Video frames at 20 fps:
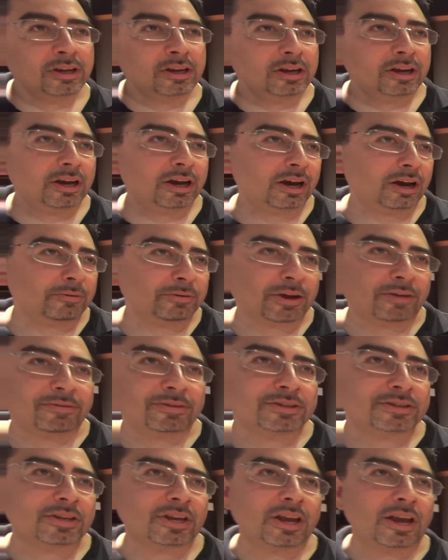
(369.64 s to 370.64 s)
We have a
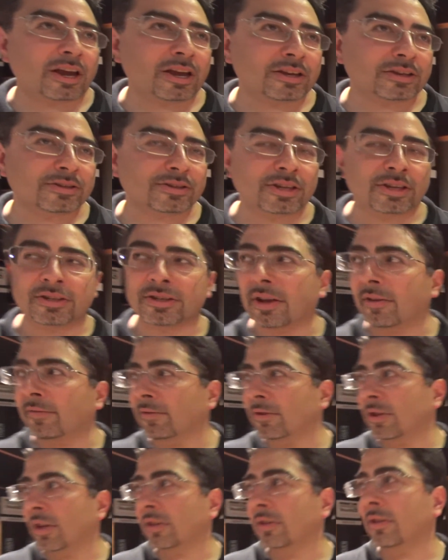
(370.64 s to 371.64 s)

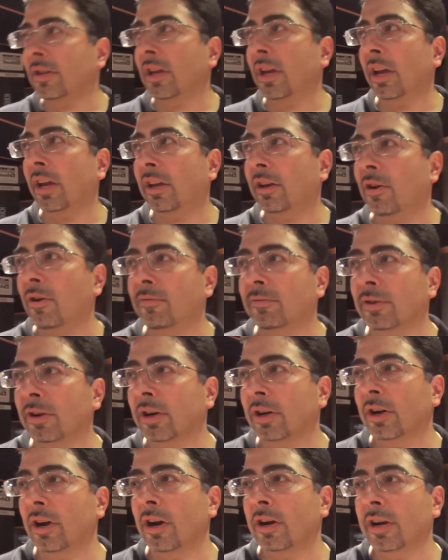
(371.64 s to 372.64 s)
C716 over
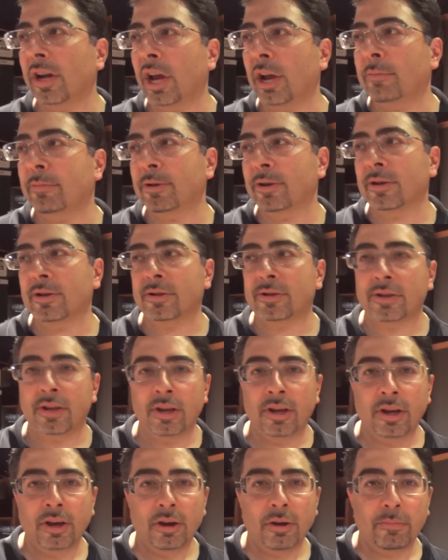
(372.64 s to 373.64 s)
in our neighbor's
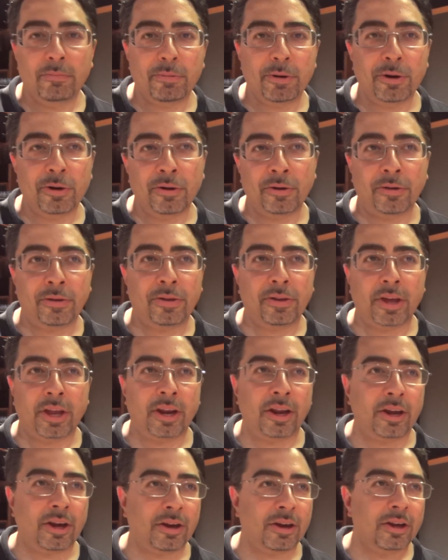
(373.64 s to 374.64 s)
booth, and
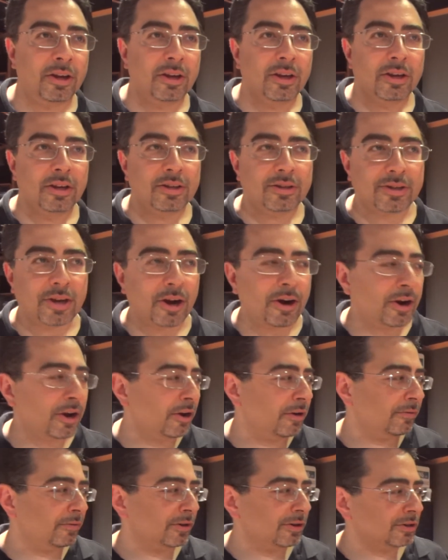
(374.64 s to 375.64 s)
a
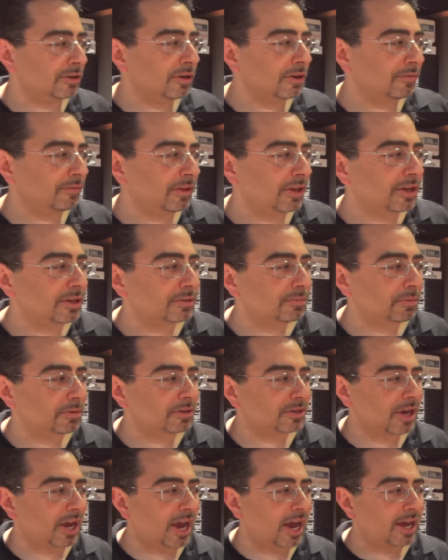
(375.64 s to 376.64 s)
stereo version of this,
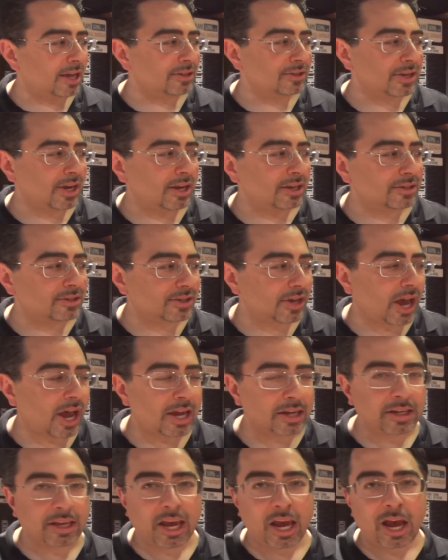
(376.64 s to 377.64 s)
which adds a
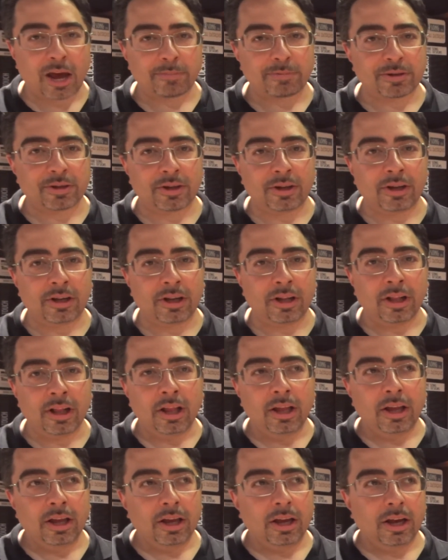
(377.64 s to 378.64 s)
side capsule,
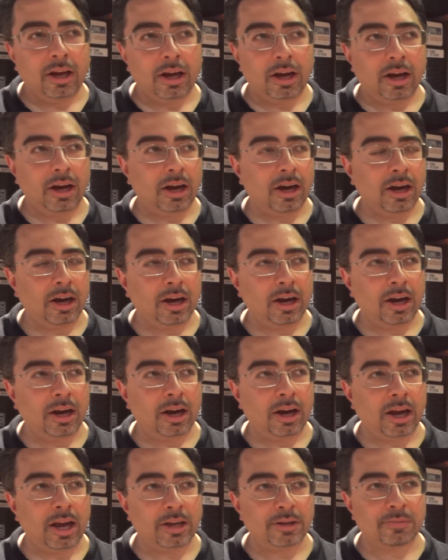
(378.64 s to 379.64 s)

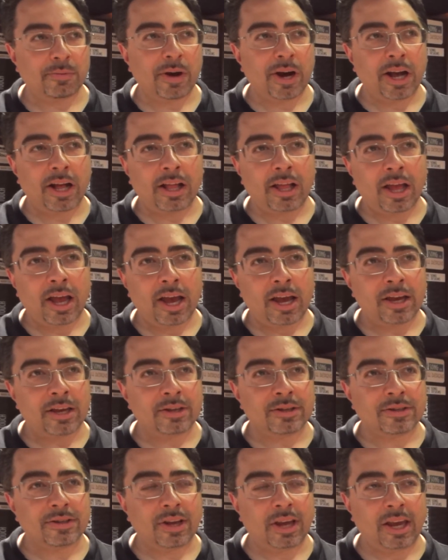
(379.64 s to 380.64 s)
as well
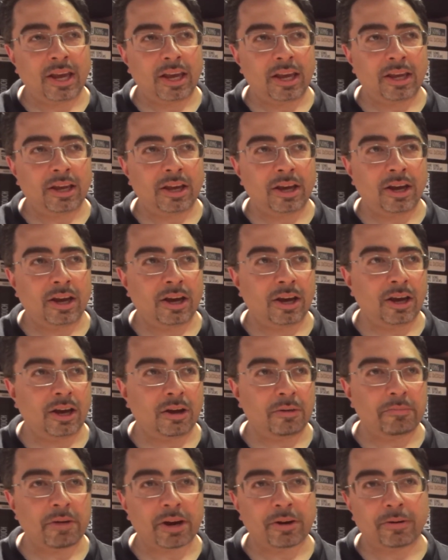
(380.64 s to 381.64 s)
as
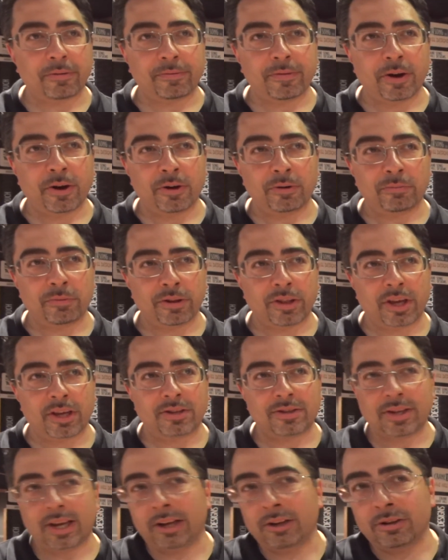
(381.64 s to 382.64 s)
a microphone with a
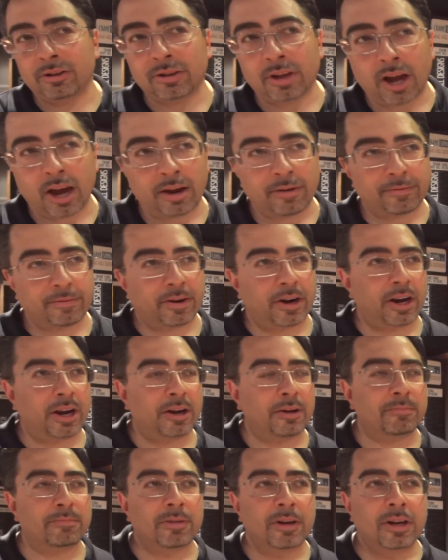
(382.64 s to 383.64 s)
single
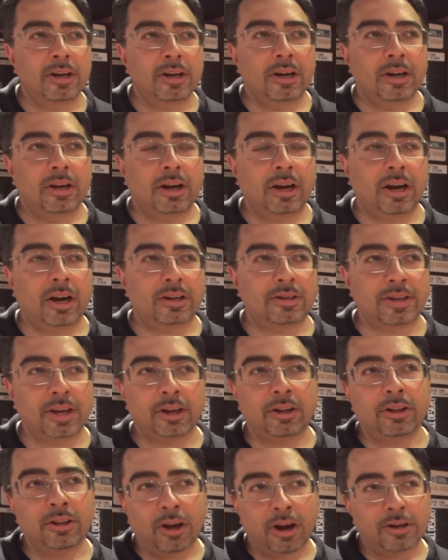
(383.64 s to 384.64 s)
diaphragm, a
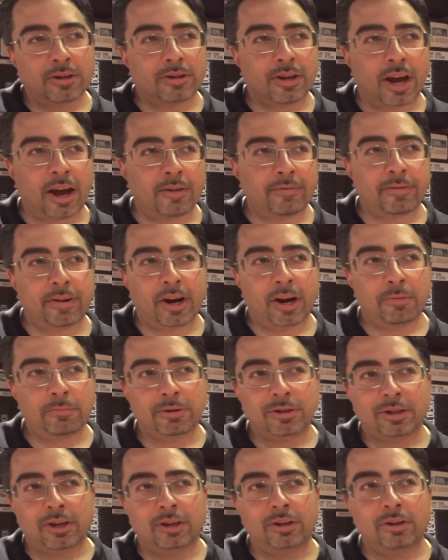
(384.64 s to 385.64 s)
single large diaphragm,
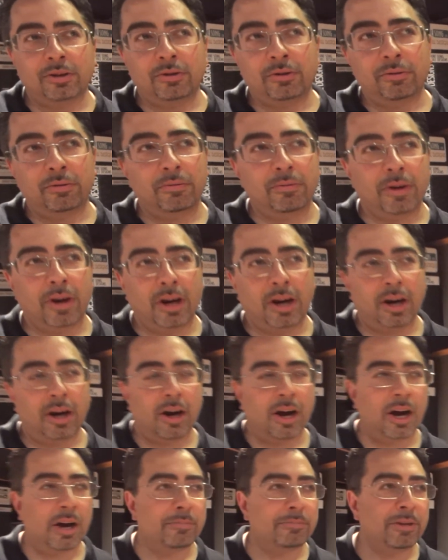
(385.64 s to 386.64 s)
which can do
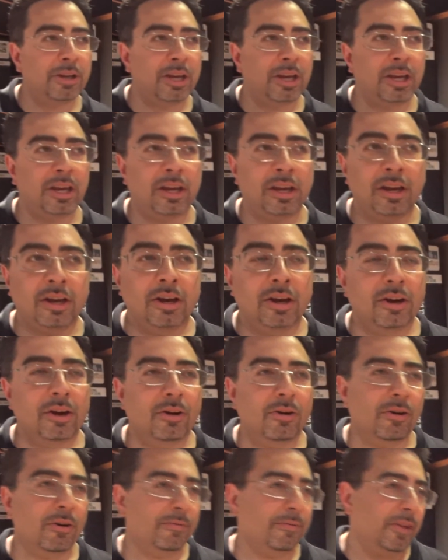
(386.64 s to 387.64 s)
omni
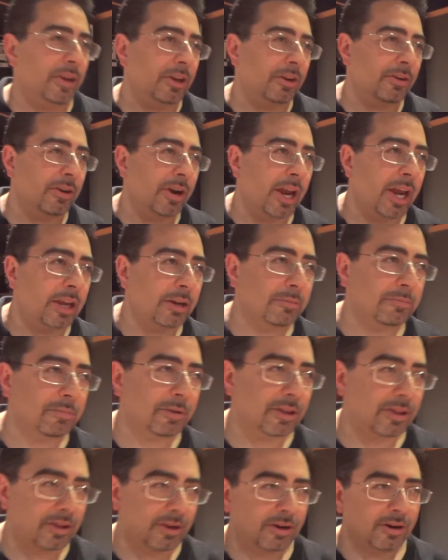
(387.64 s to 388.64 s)
or figure 8,
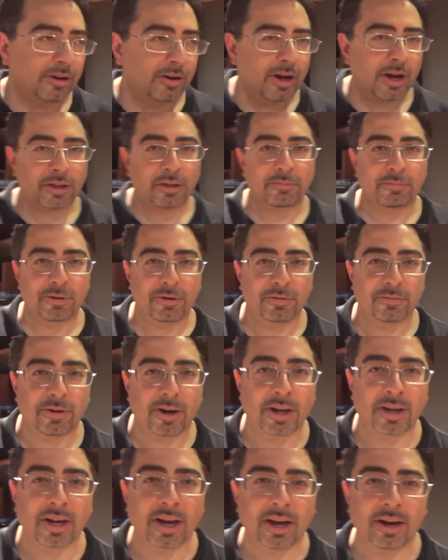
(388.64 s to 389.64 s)
but they're not in the booth
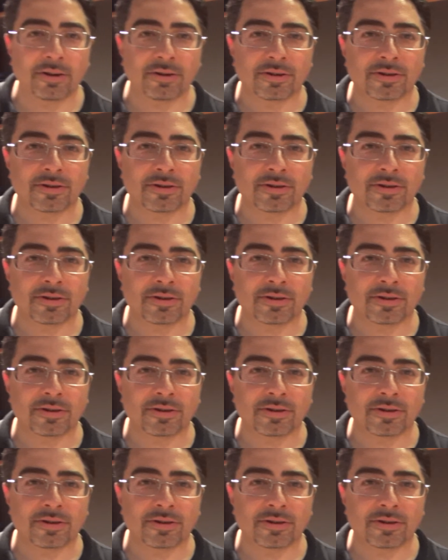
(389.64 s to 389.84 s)
right now.